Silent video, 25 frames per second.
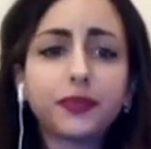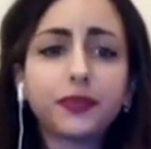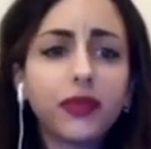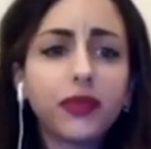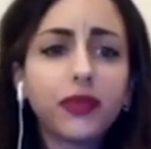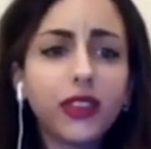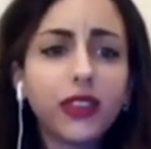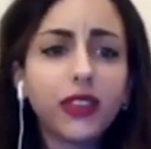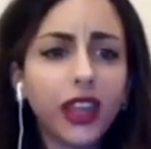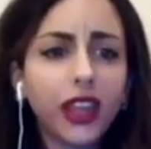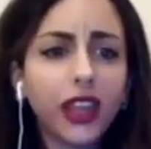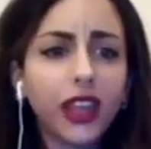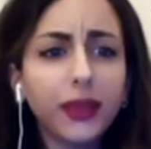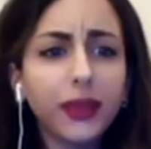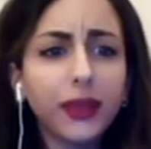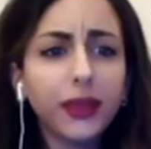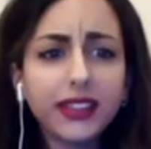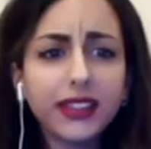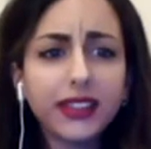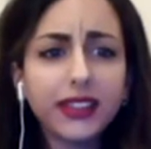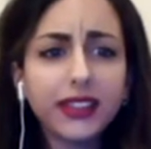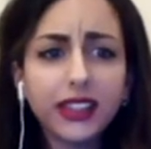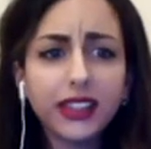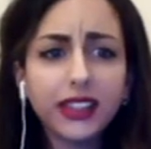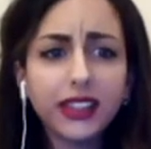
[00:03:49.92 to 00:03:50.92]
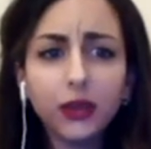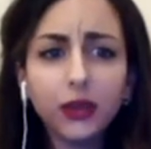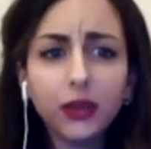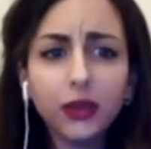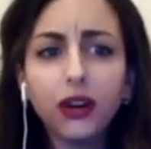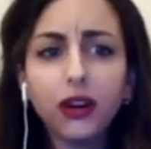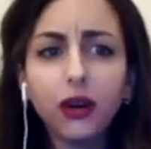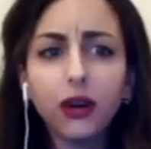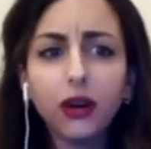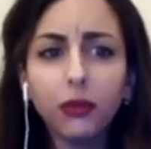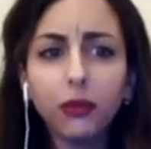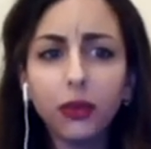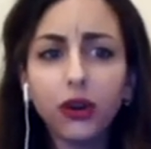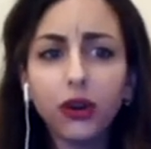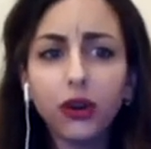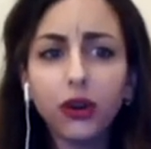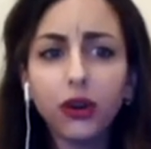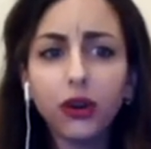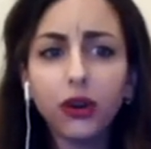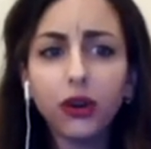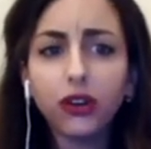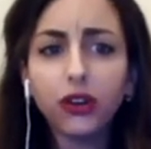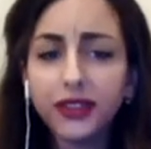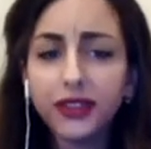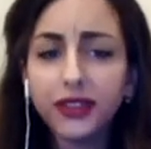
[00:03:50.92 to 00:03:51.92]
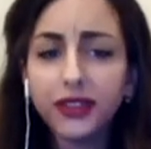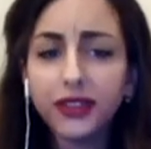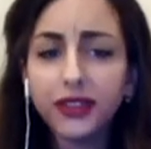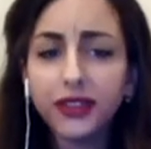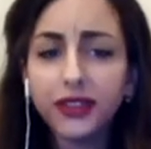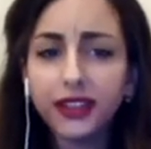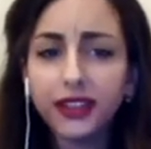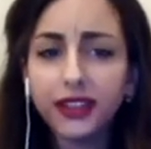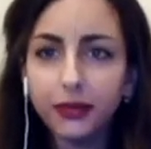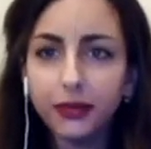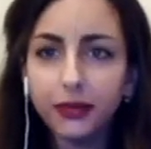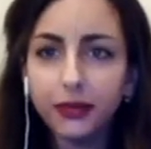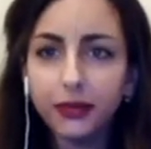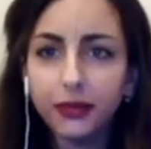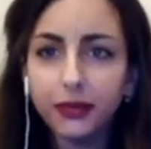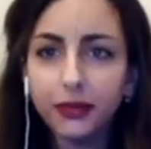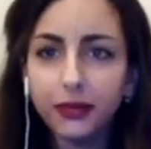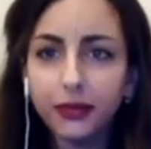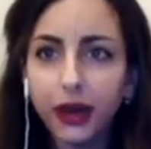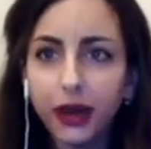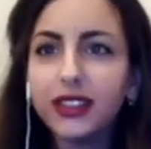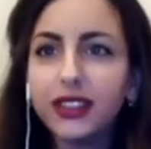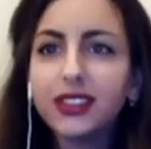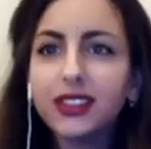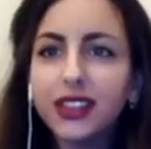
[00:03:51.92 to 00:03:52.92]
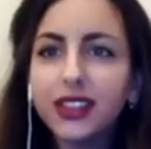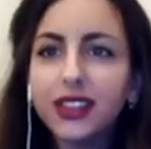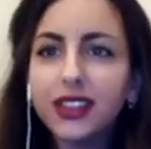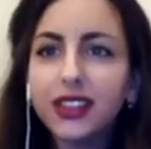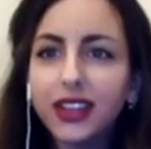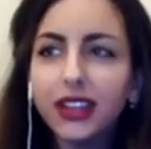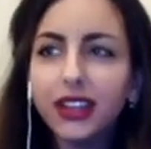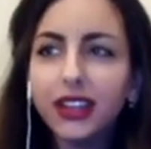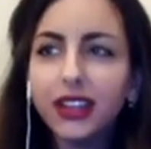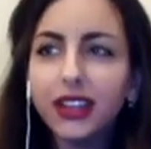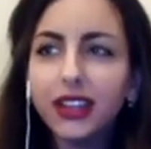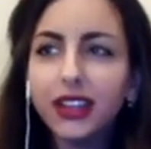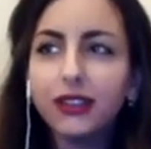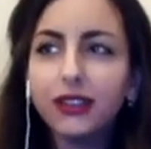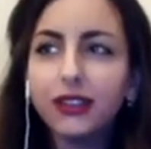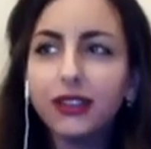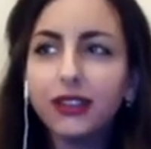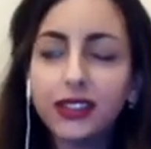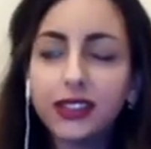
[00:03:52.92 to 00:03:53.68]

And basically what the book of optics is about is the study of light